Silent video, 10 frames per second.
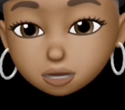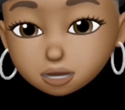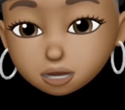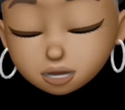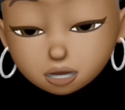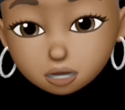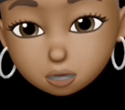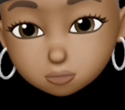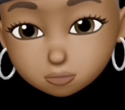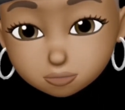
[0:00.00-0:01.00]
Anywho,
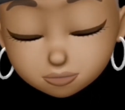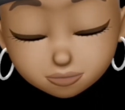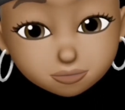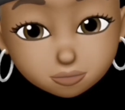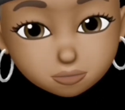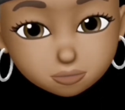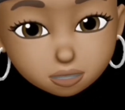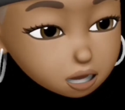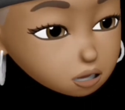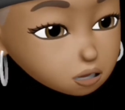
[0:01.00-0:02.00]

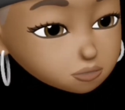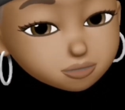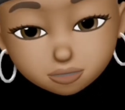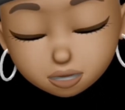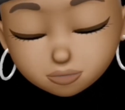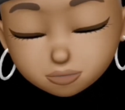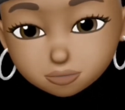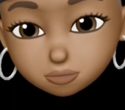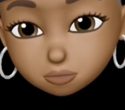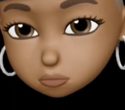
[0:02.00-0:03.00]
um, even though I re
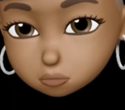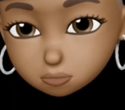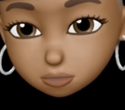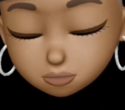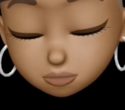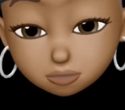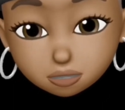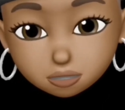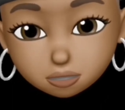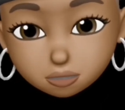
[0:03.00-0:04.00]
remember
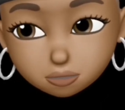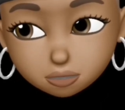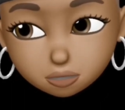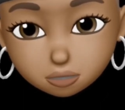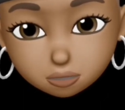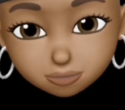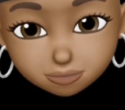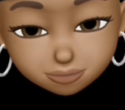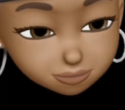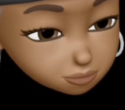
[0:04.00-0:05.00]
just smell